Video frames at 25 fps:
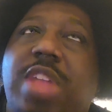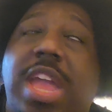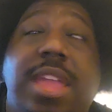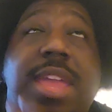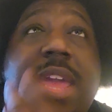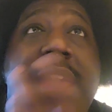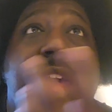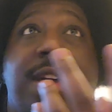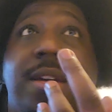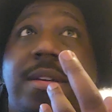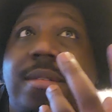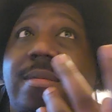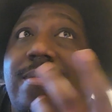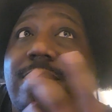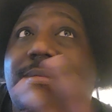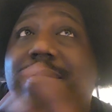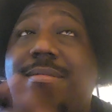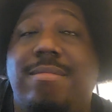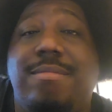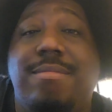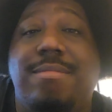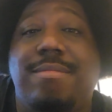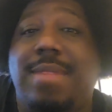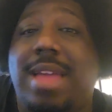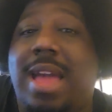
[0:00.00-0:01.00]
yeah,
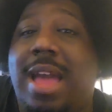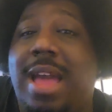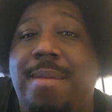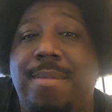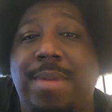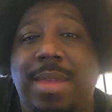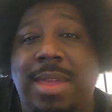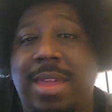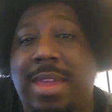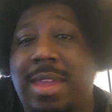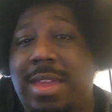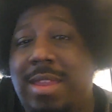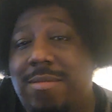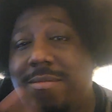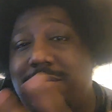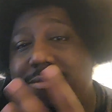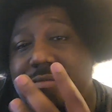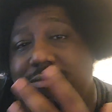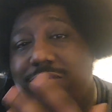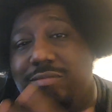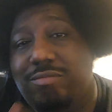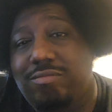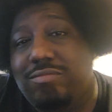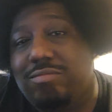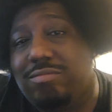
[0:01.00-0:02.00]
I mean,
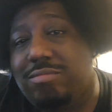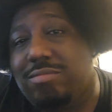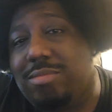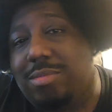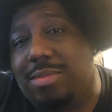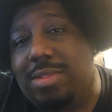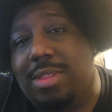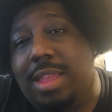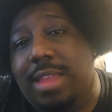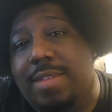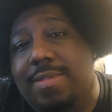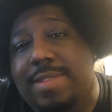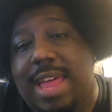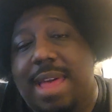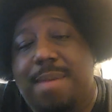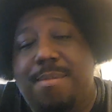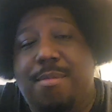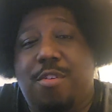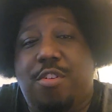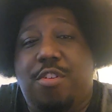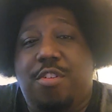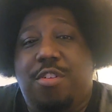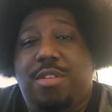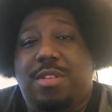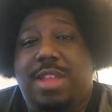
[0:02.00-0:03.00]
there's not
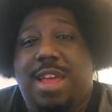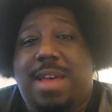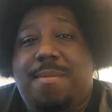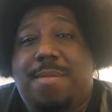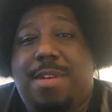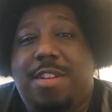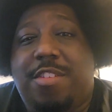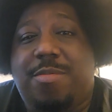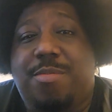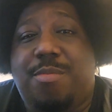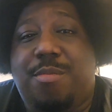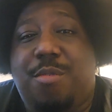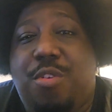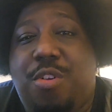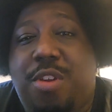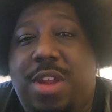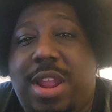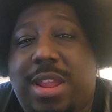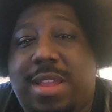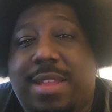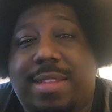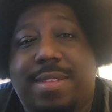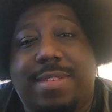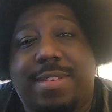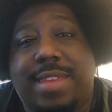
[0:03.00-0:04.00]
much more
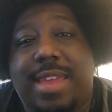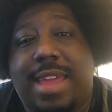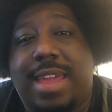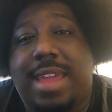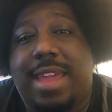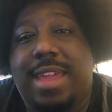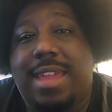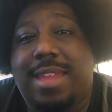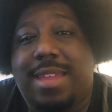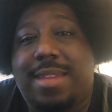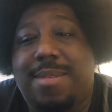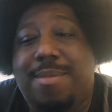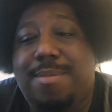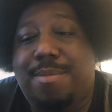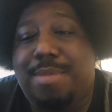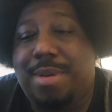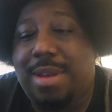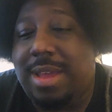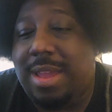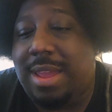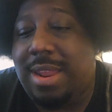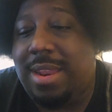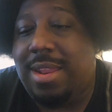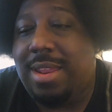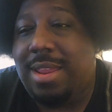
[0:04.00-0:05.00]
I can say,
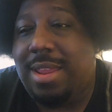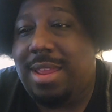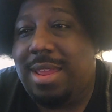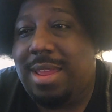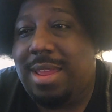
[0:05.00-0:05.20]
but